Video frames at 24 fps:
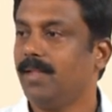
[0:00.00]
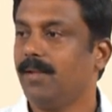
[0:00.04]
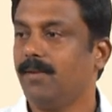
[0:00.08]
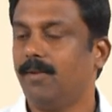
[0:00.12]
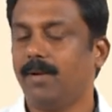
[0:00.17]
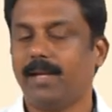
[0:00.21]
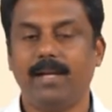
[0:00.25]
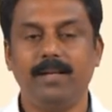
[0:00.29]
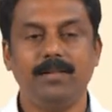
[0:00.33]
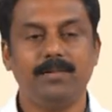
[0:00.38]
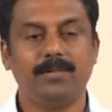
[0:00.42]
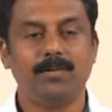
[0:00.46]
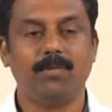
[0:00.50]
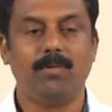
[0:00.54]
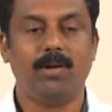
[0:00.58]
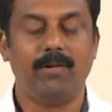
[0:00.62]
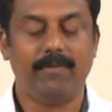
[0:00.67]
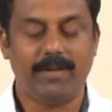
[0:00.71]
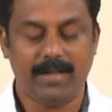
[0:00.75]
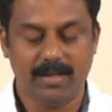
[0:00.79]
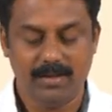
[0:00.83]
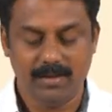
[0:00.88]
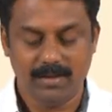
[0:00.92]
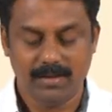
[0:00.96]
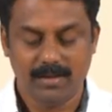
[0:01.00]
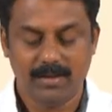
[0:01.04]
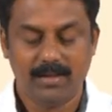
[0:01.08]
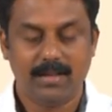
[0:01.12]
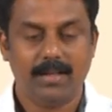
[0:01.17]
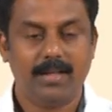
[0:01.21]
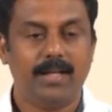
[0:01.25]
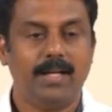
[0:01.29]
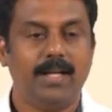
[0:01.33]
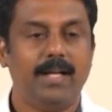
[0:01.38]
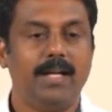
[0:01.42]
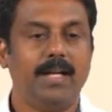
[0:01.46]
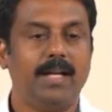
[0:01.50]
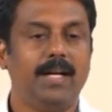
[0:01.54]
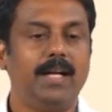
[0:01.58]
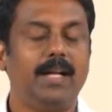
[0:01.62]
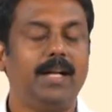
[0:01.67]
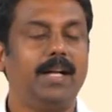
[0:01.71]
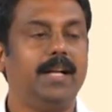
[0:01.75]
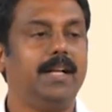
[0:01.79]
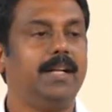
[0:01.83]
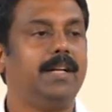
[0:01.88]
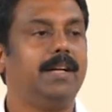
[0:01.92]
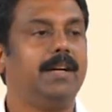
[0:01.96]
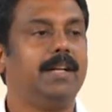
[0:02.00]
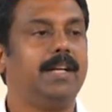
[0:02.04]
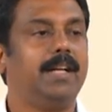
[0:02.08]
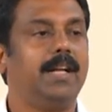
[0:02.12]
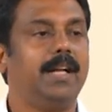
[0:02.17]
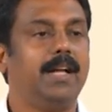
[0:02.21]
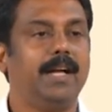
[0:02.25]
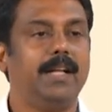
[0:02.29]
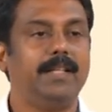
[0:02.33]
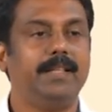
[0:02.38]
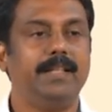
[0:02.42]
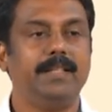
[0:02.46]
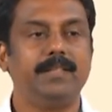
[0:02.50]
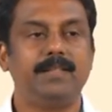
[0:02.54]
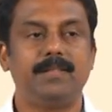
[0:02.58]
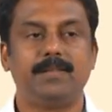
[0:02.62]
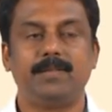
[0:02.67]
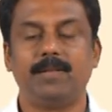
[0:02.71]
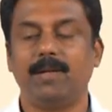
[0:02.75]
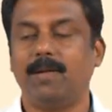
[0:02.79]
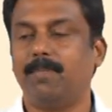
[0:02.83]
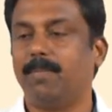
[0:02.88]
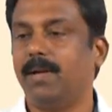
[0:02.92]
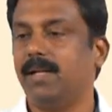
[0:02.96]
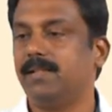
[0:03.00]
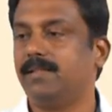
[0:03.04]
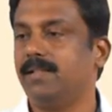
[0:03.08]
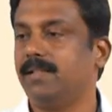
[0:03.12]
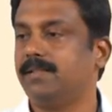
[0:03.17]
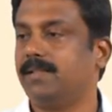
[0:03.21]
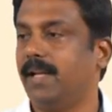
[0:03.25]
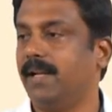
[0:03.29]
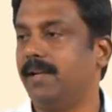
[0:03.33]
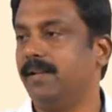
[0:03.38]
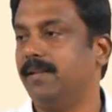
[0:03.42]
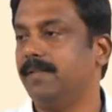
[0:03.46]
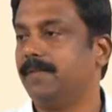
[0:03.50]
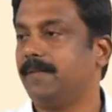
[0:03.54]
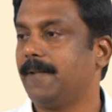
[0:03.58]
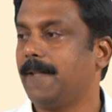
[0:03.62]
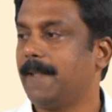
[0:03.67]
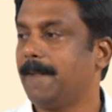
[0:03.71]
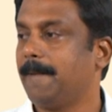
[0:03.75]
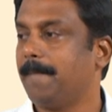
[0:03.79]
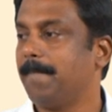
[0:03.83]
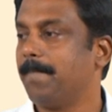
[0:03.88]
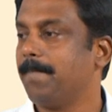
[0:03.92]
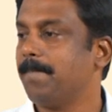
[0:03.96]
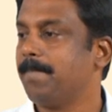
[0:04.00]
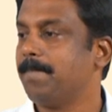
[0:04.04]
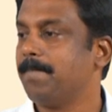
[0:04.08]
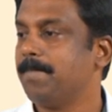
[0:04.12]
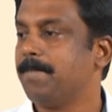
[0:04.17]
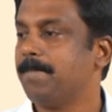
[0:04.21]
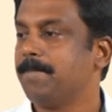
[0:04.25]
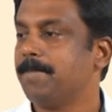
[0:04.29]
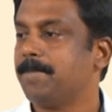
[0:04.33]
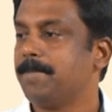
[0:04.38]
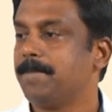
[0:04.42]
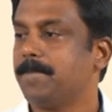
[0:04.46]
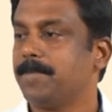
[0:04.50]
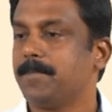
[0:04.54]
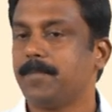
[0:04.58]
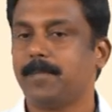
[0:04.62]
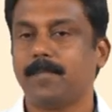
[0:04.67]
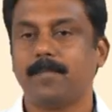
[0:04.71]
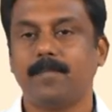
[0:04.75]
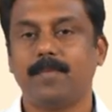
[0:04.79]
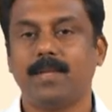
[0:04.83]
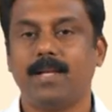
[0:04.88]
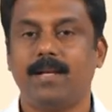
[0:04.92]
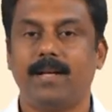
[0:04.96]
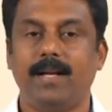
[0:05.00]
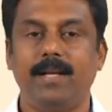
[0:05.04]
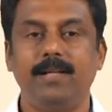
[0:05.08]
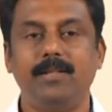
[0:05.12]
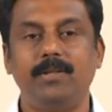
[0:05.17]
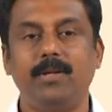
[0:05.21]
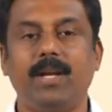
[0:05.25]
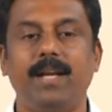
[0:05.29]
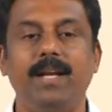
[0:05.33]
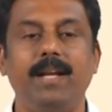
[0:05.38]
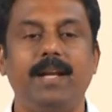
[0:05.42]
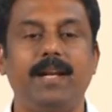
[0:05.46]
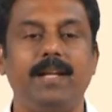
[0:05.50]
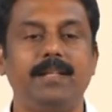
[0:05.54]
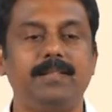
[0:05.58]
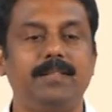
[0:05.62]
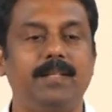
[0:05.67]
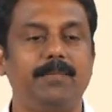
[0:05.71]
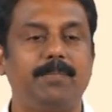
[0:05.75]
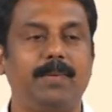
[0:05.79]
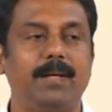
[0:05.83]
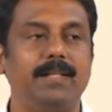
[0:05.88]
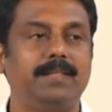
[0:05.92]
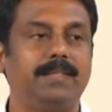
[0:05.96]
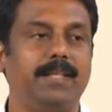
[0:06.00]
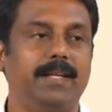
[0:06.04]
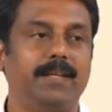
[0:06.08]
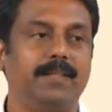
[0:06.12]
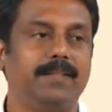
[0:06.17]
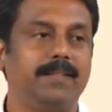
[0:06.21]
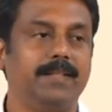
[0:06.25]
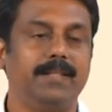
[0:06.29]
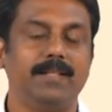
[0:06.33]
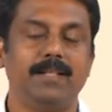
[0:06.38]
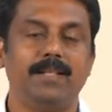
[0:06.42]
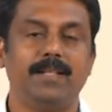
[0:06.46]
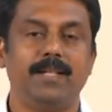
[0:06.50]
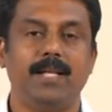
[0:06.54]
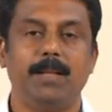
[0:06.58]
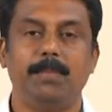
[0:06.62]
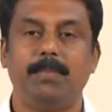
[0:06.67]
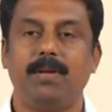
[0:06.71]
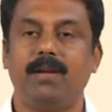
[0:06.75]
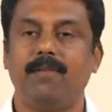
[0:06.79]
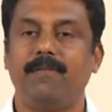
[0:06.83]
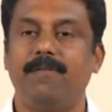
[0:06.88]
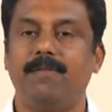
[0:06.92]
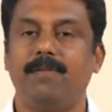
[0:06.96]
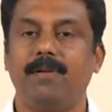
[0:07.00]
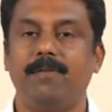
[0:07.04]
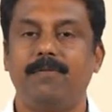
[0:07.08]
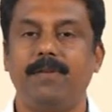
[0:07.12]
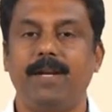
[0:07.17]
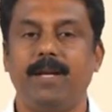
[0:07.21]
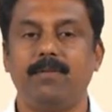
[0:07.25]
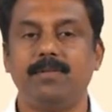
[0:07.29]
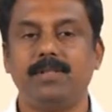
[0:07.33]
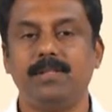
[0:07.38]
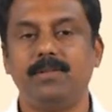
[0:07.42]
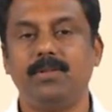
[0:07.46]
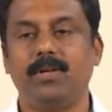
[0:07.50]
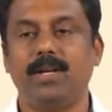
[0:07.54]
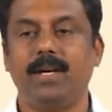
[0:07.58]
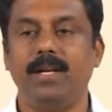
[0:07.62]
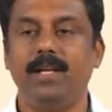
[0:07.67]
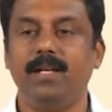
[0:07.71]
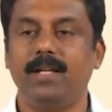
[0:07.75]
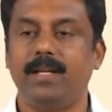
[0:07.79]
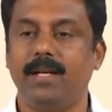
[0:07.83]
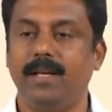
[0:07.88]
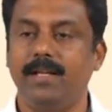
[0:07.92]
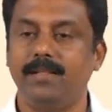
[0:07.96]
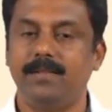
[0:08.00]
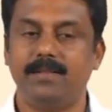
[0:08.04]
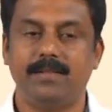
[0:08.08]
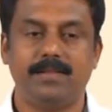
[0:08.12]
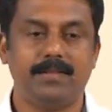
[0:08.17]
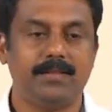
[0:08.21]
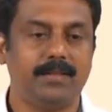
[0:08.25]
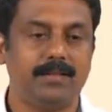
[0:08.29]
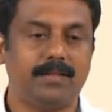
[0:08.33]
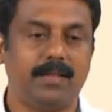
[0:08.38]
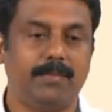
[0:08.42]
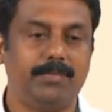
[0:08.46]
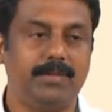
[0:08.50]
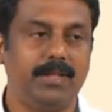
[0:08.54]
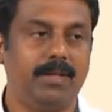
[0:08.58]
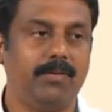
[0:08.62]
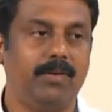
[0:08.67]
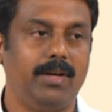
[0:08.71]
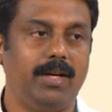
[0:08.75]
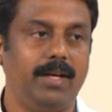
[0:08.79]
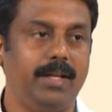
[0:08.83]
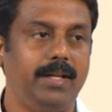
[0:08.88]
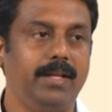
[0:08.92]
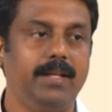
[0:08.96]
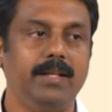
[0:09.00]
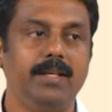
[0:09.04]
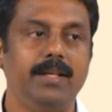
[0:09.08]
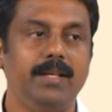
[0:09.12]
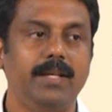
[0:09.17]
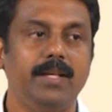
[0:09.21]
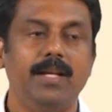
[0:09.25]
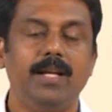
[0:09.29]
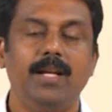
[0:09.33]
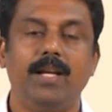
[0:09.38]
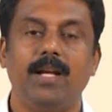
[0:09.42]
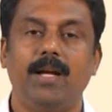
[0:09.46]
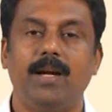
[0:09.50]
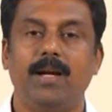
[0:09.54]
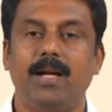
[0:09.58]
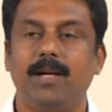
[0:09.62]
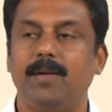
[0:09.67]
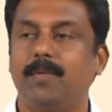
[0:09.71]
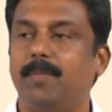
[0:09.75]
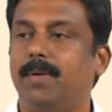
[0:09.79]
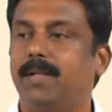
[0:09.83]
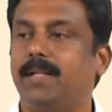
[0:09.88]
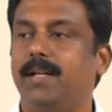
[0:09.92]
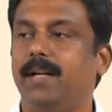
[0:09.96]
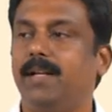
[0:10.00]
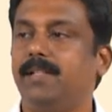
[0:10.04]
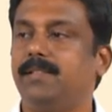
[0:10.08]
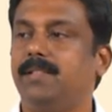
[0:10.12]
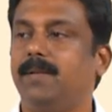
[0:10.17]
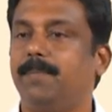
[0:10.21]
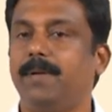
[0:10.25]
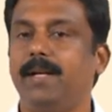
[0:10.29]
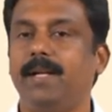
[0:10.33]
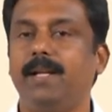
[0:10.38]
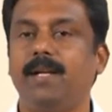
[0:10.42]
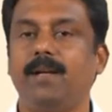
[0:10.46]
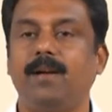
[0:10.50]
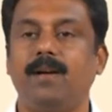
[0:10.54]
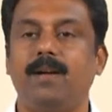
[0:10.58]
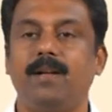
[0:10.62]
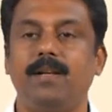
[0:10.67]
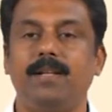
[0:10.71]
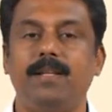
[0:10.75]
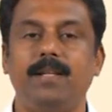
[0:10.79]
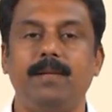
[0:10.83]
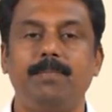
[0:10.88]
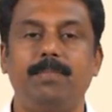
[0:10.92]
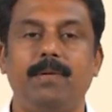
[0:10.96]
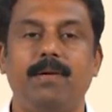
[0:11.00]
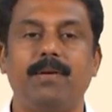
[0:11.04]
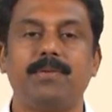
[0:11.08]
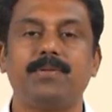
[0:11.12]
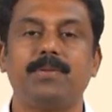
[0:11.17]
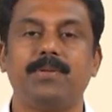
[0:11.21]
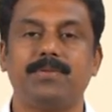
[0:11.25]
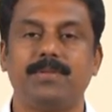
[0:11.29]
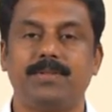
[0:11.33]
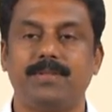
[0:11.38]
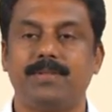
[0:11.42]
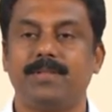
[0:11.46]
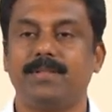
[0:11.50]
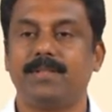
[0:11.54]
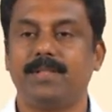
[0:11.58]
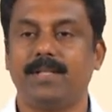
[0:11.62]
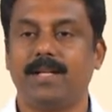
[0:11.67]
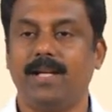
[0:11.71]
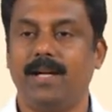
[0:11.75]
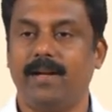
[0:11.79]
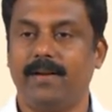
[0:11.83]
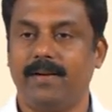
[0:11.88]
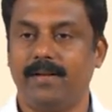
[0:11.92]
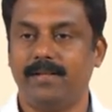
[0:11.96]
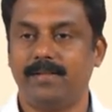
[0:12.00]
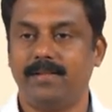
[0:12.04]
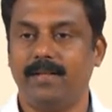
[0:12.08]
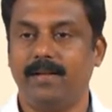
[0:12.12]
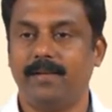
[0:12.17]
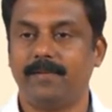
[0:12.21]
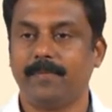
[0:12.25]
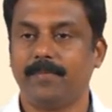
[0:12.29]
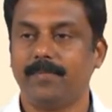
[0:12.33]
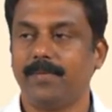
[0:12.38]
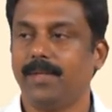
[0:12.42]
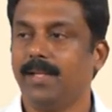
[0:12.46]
okay. So, over uh, this uh, pulsing cycle, right. You can increase the pulsing number of uh, frequencies you can increase subsequently but that is depending on the power source characteristics.